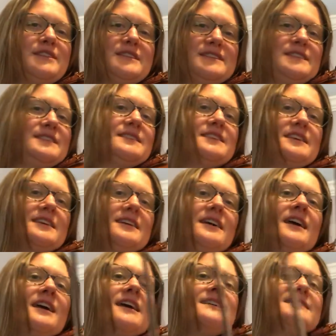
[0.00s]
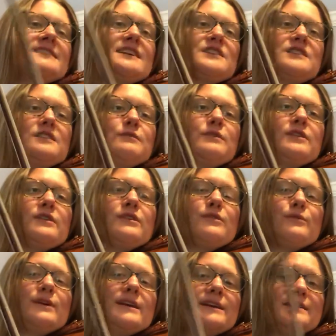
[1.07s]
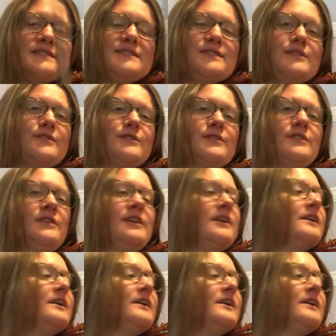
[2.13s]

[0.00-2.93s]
This is the section with a 3 in a circle.